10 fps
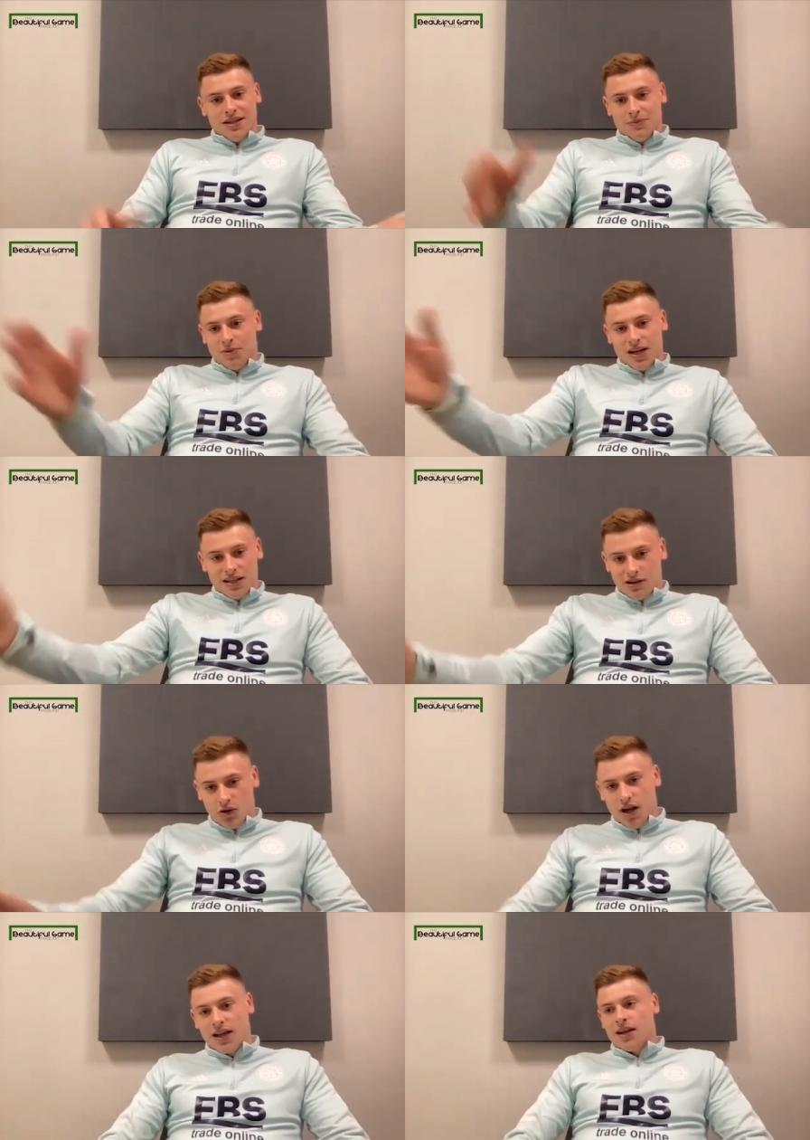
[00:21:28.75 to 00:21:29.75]
He
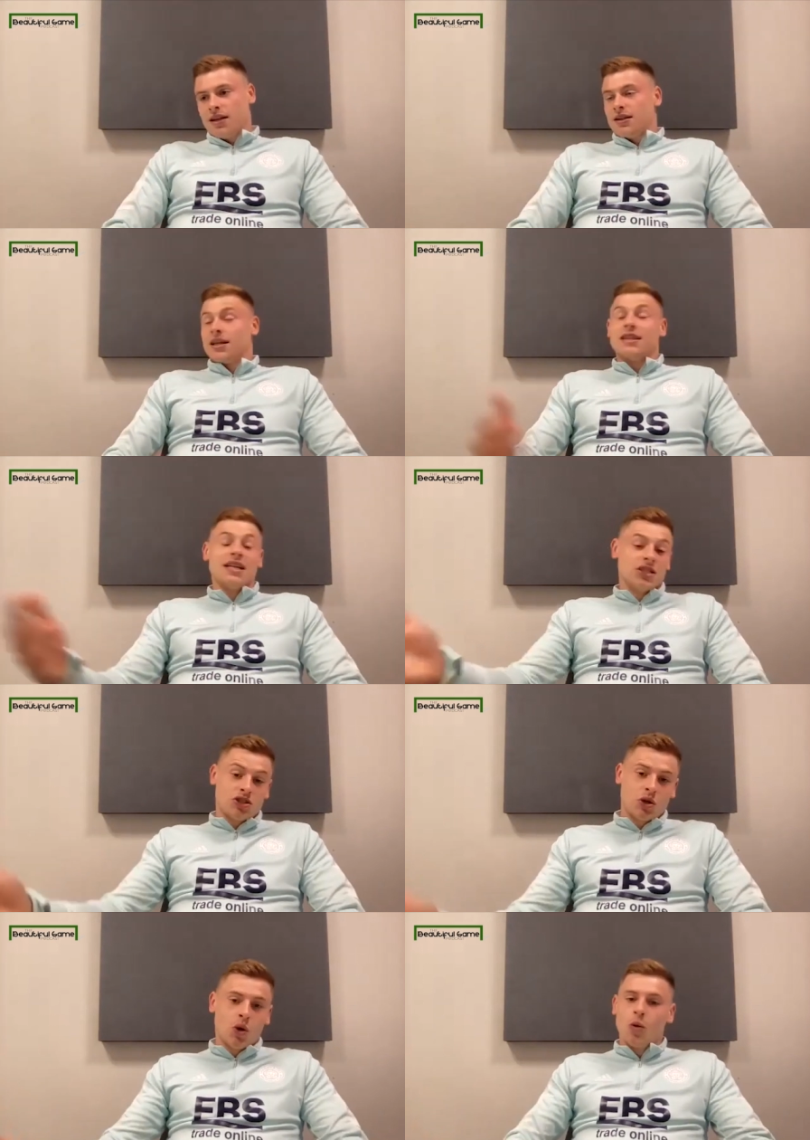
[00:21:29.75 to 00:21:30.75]
played great. He
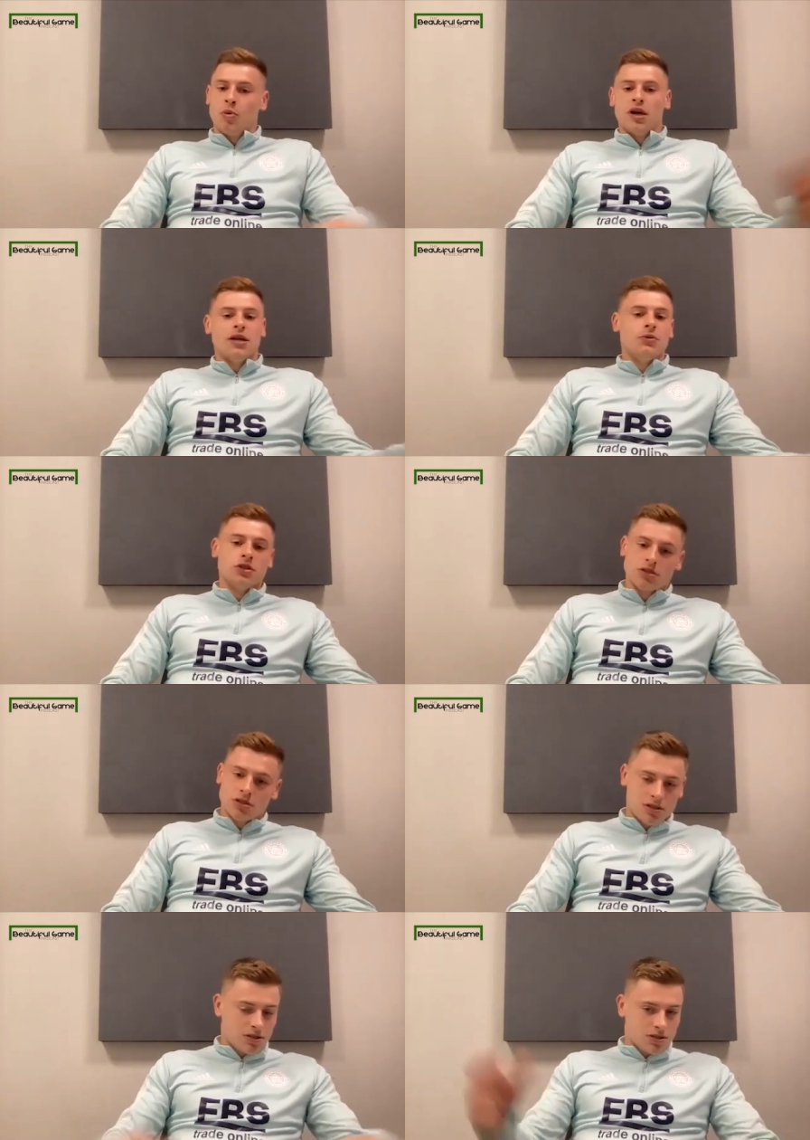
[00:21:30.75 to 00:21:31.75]
didn't score, but he
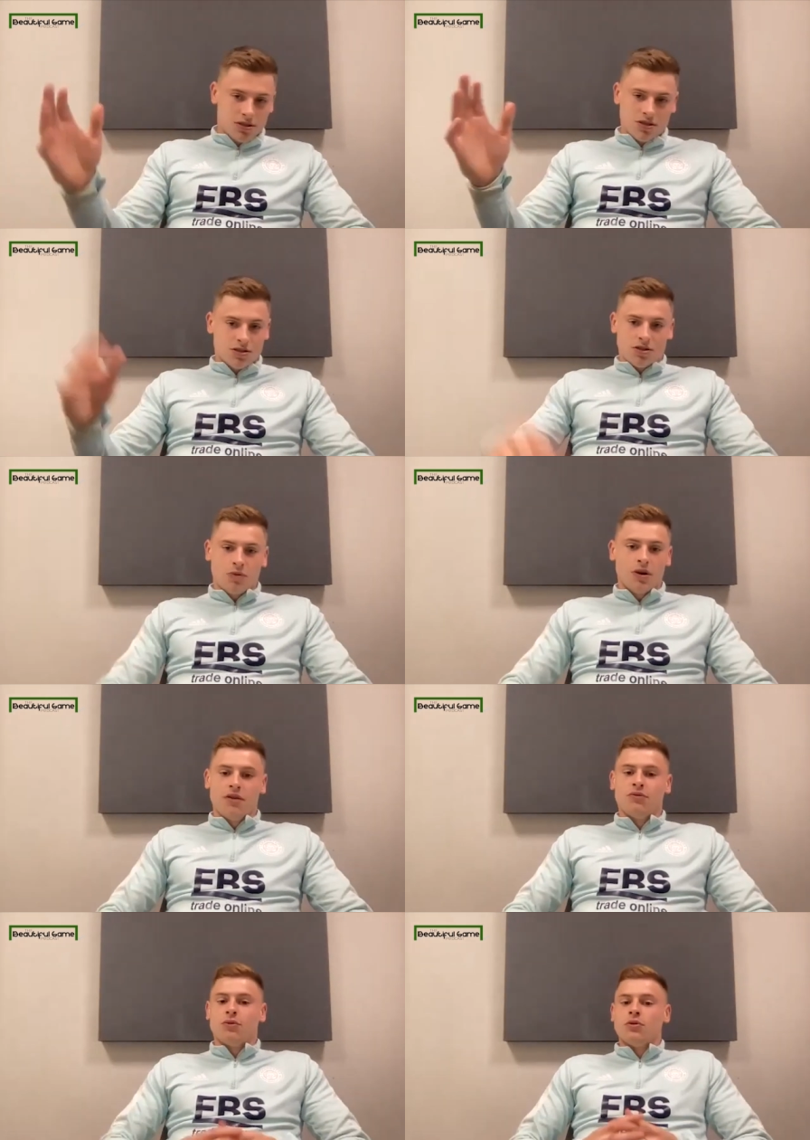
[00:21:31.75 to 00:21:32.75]
was
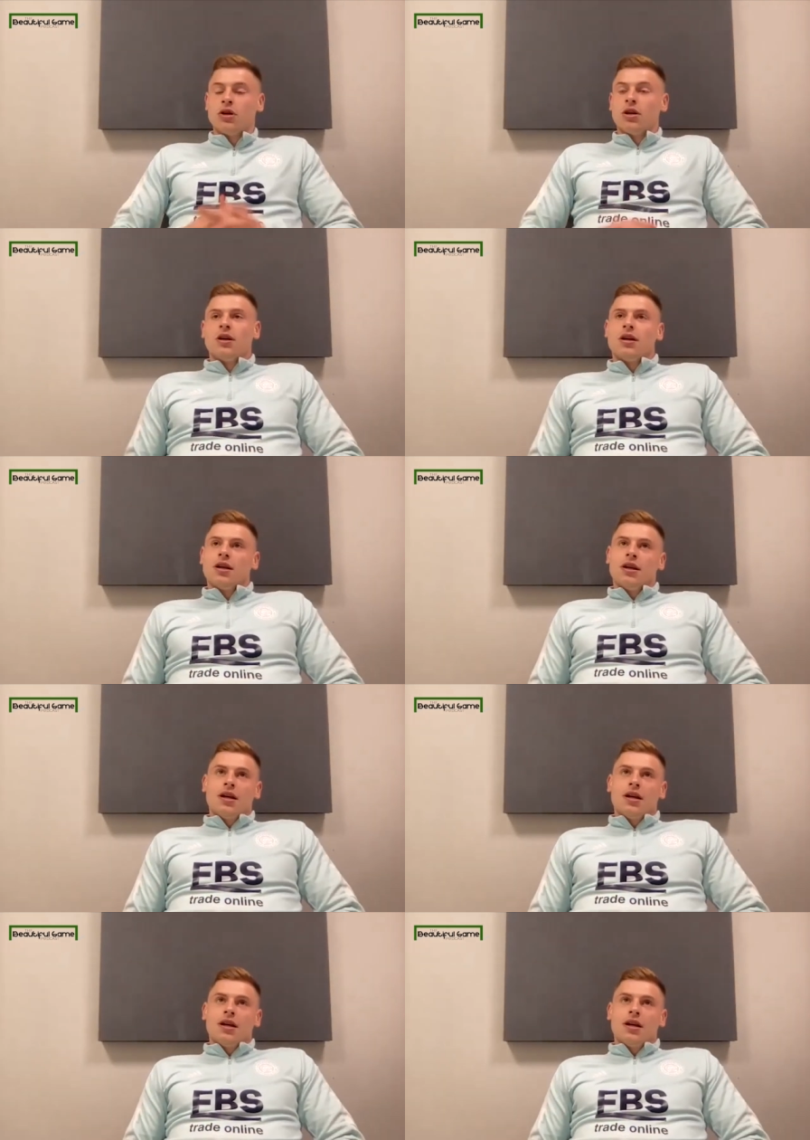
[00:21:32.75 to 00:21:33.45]
top level.